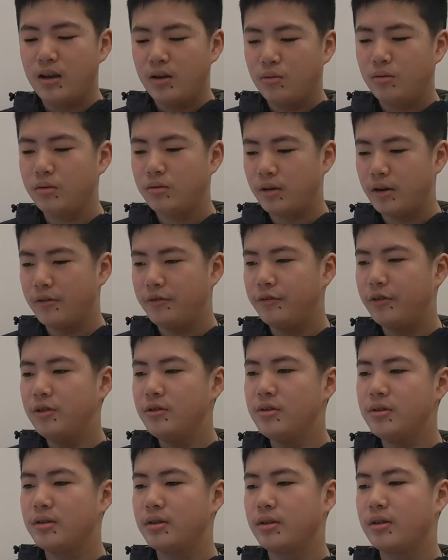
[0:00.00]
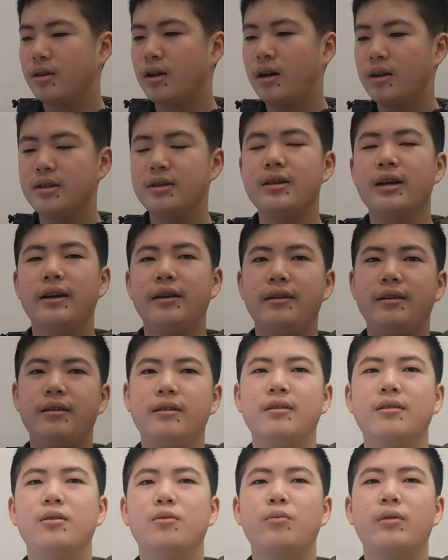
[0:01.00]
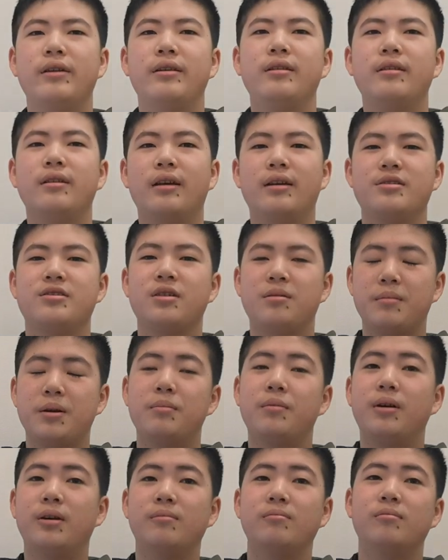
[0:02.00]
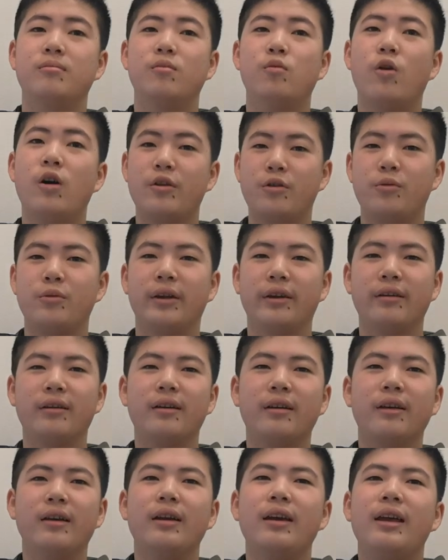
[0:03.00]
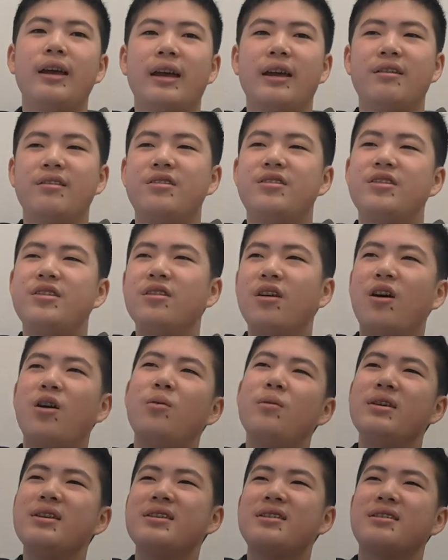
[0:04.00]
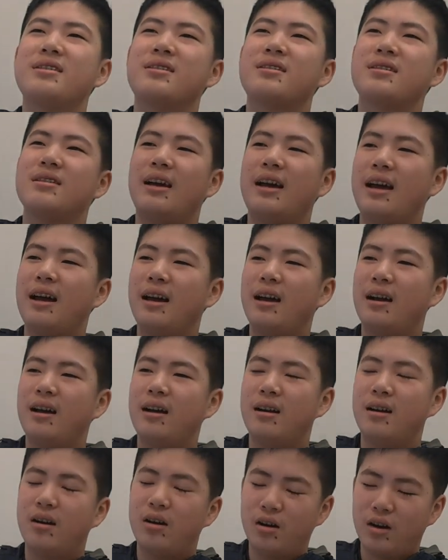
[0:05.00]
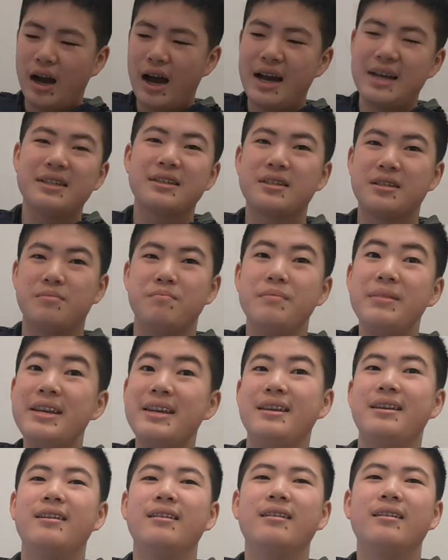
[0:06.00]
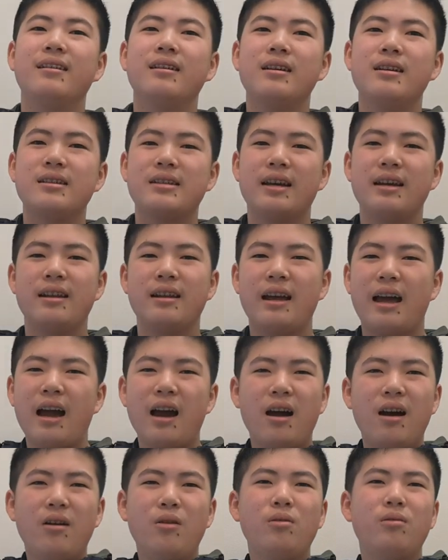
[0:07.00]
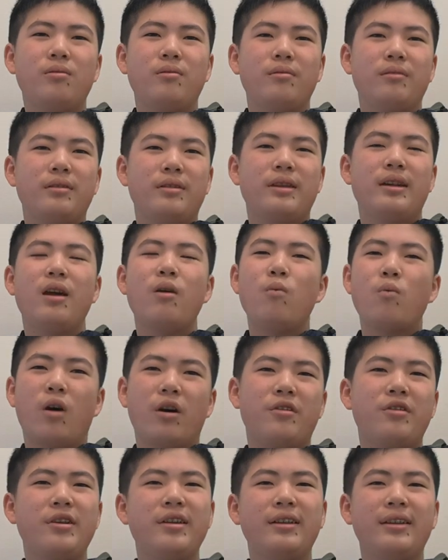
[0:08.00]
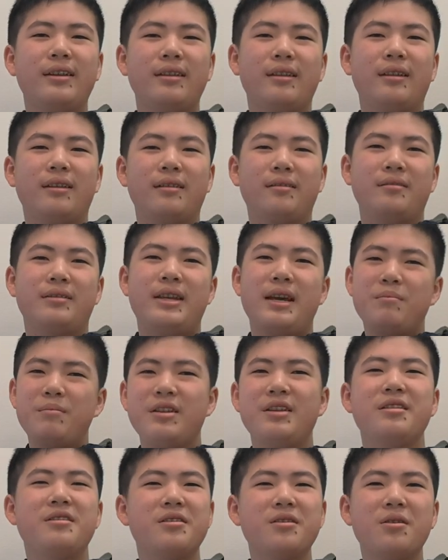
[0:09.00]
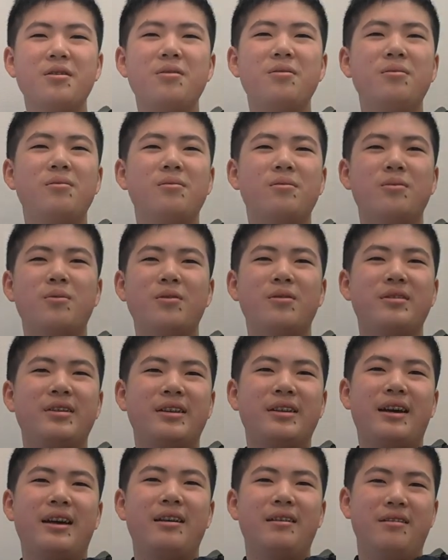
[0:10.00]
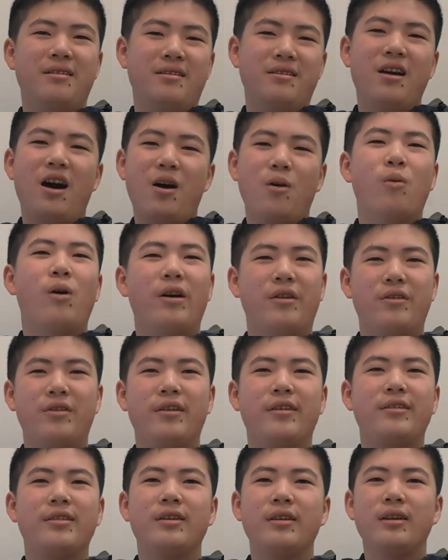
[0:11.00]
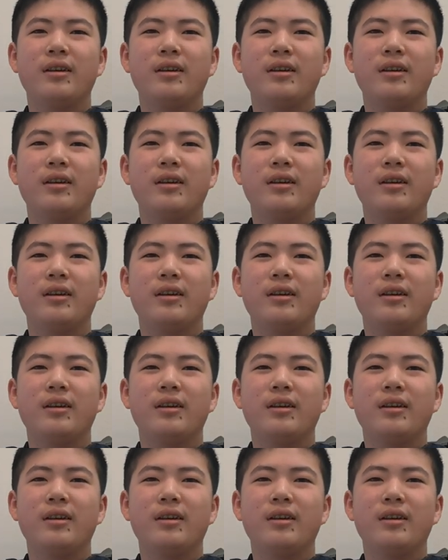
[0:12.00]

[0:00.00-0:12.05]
Well, I first got the idea when I saw my mom watering, and she always asks me that how did I water it 10 minutes ago or did I not water it?